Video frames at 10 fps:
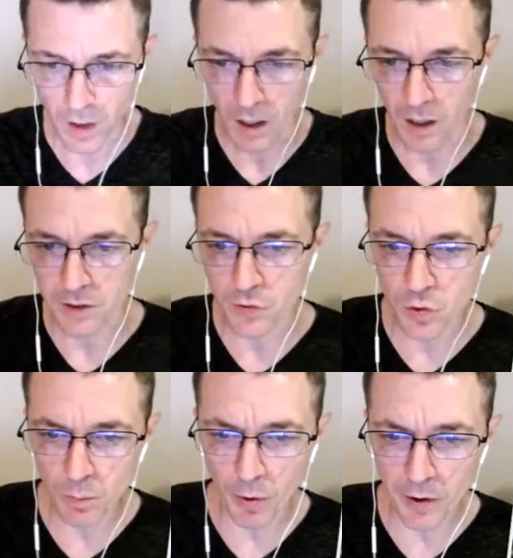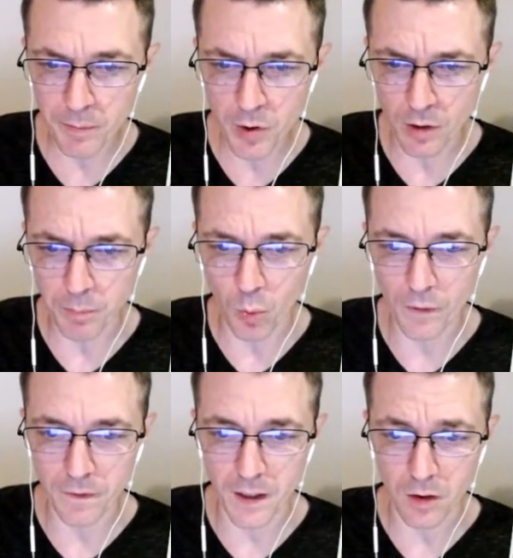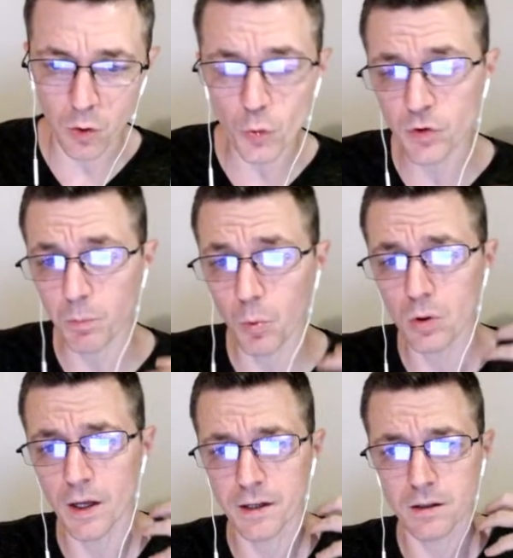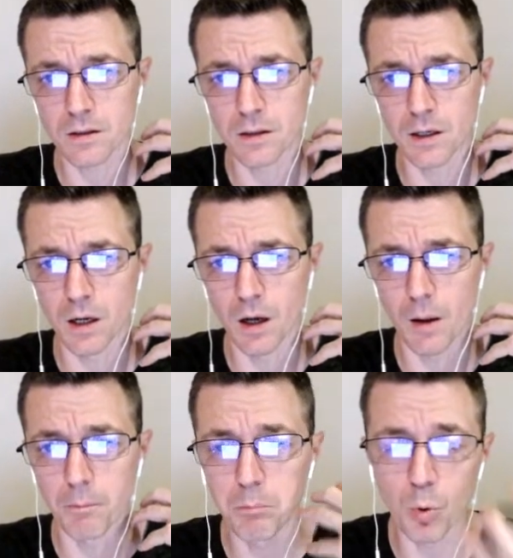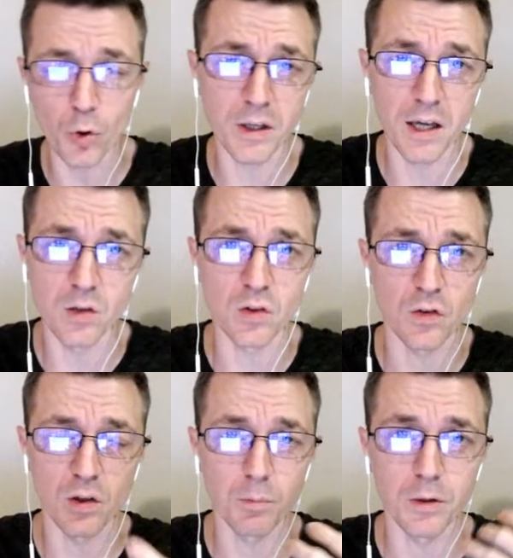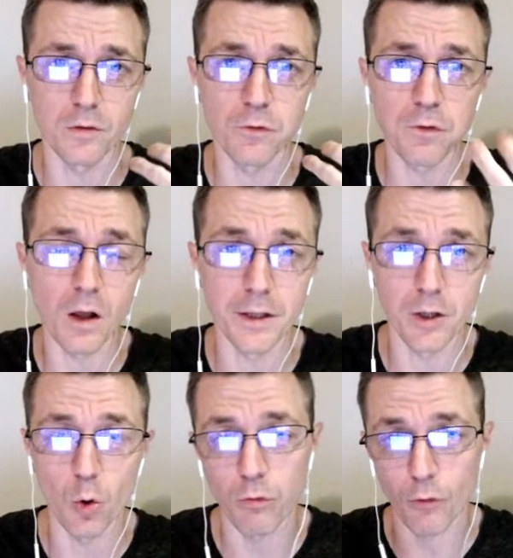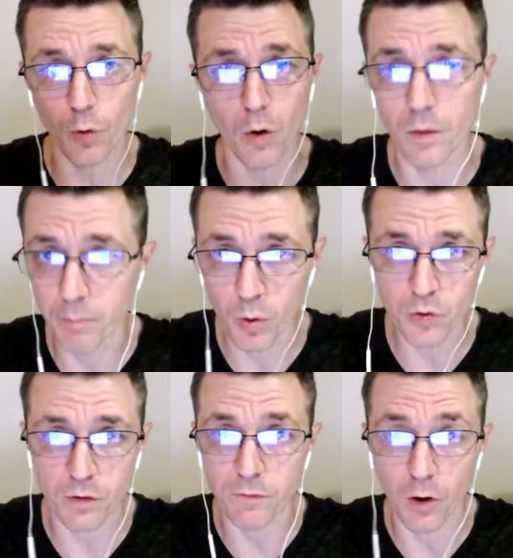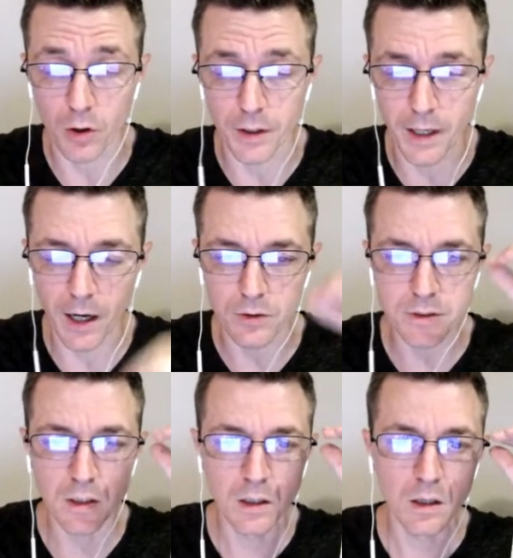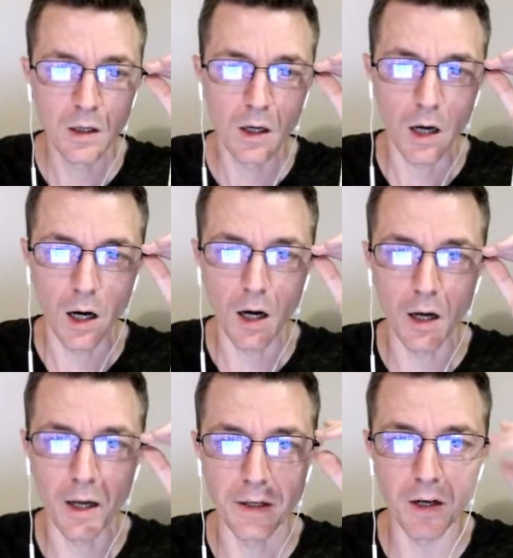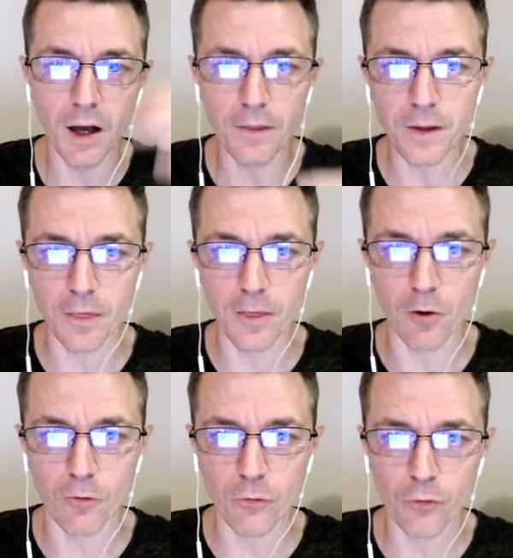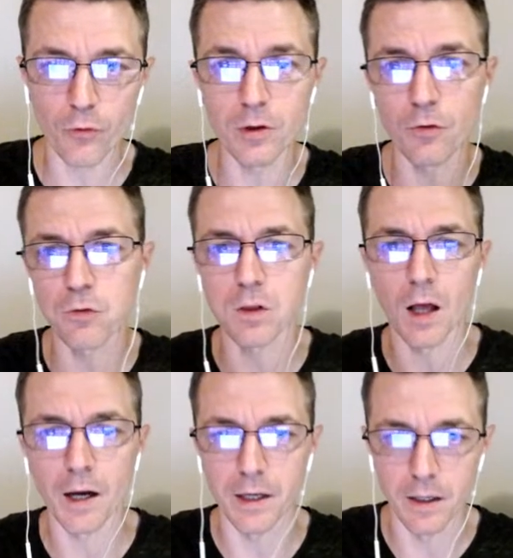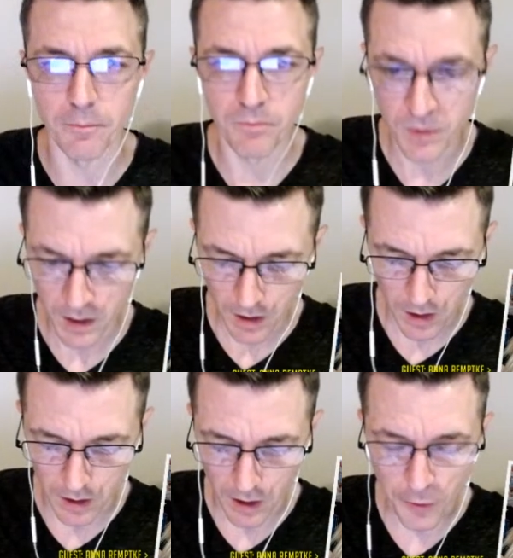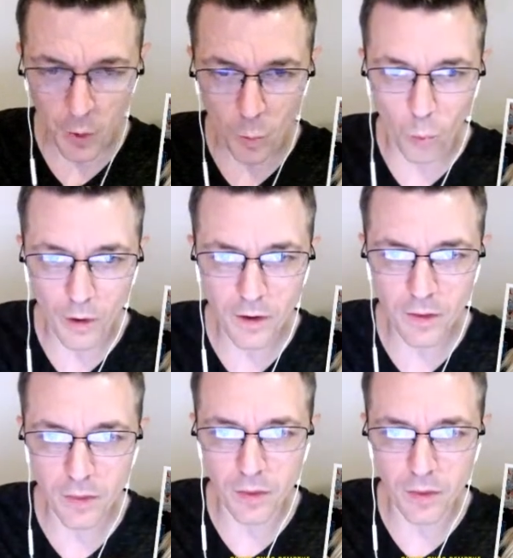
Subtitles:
Because you brought up the good point that it looks more like a bookcase is simply falling over and all the books are falling out. Not that they're free flying. I think one of